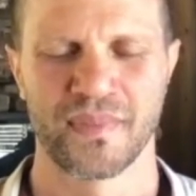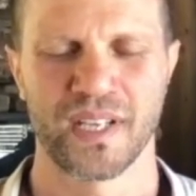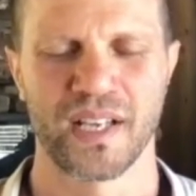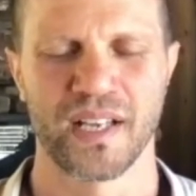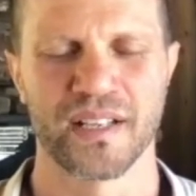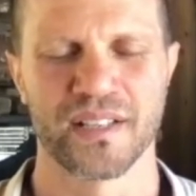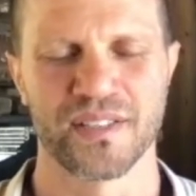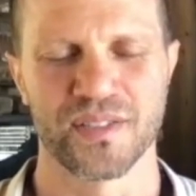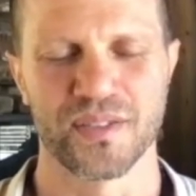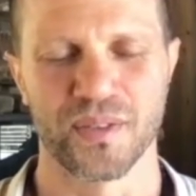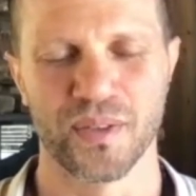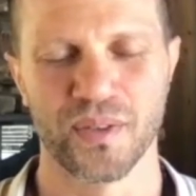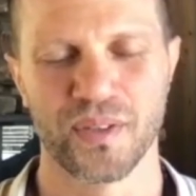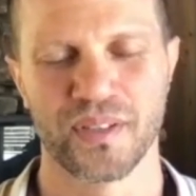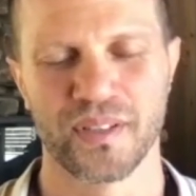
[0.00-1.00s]
And as you
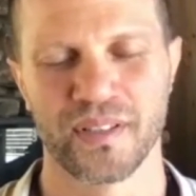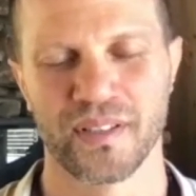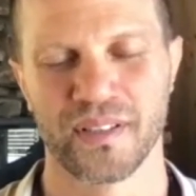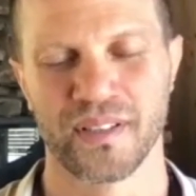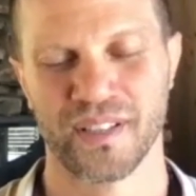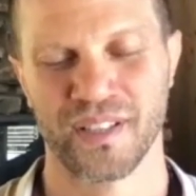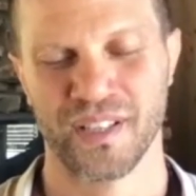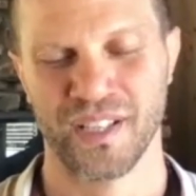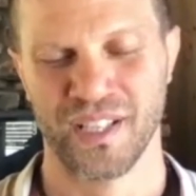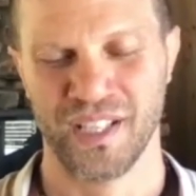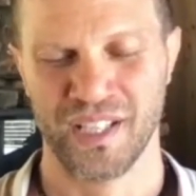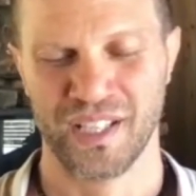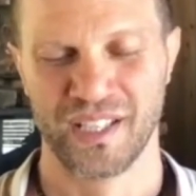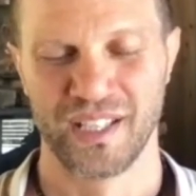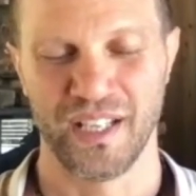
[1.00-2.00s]
look
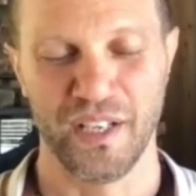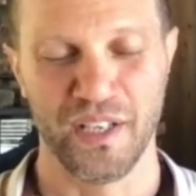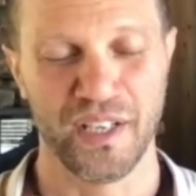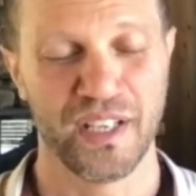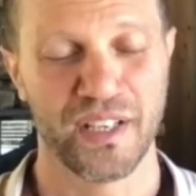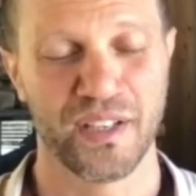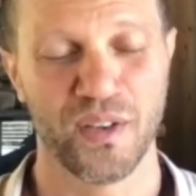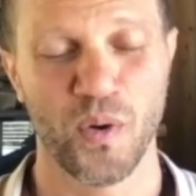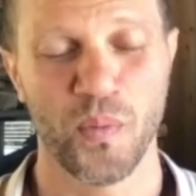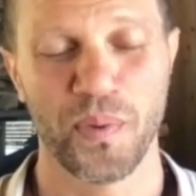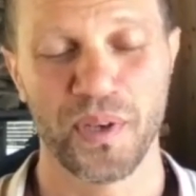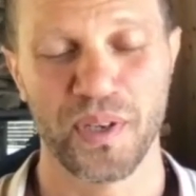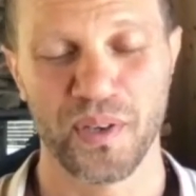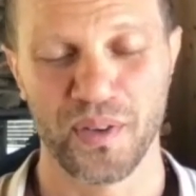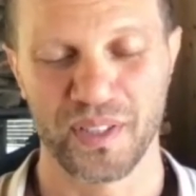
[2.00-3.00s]
and then
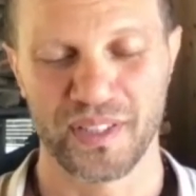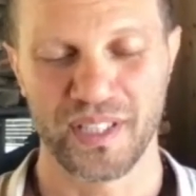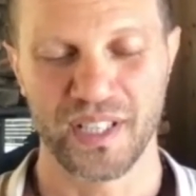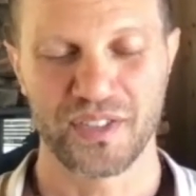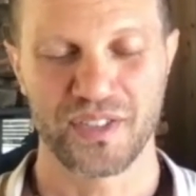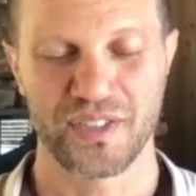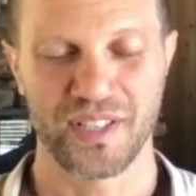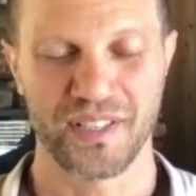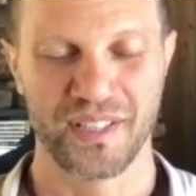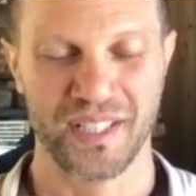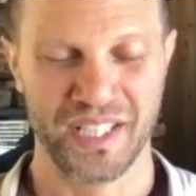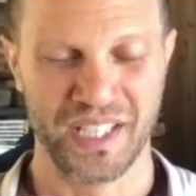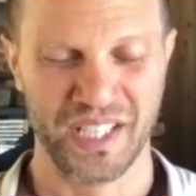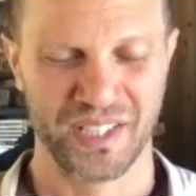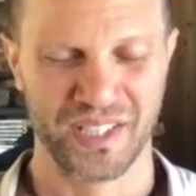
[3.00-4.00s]
open your attention
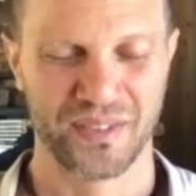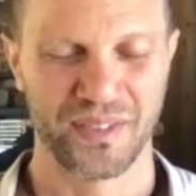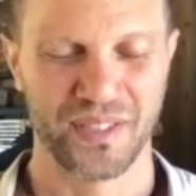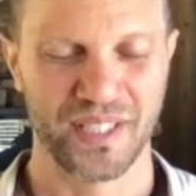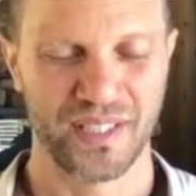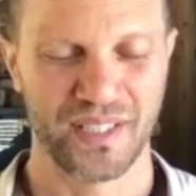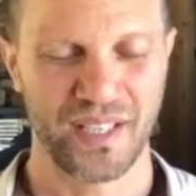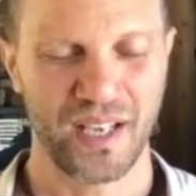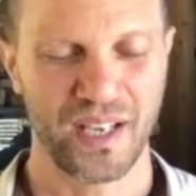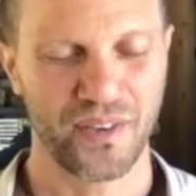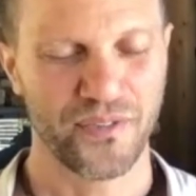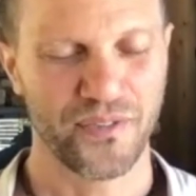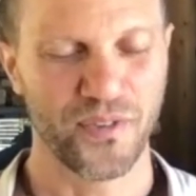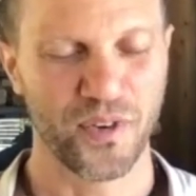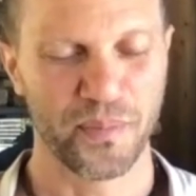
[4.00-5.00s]
to the entire
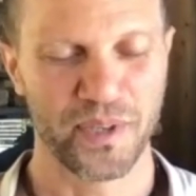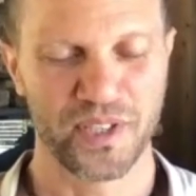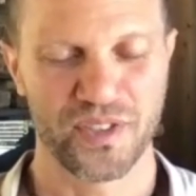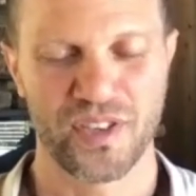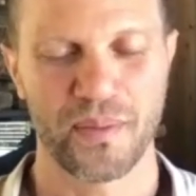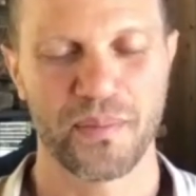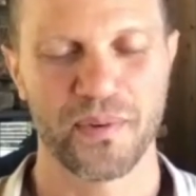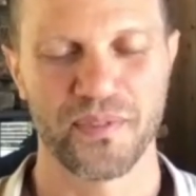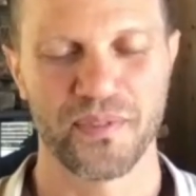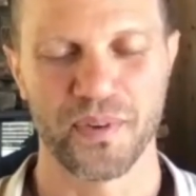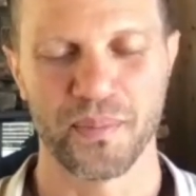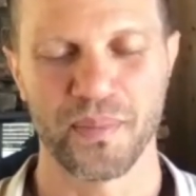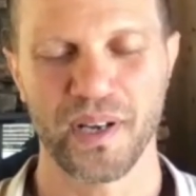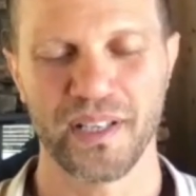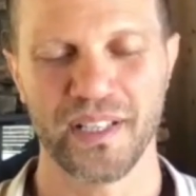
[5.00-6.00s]
form and shape of your
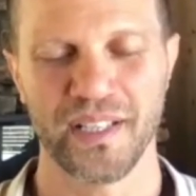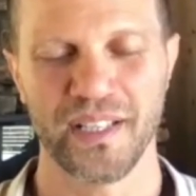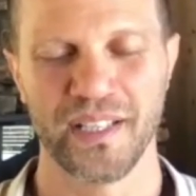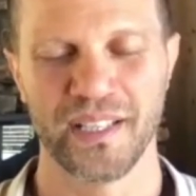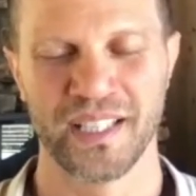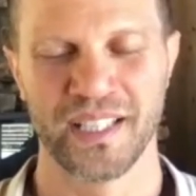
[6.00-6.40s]
body,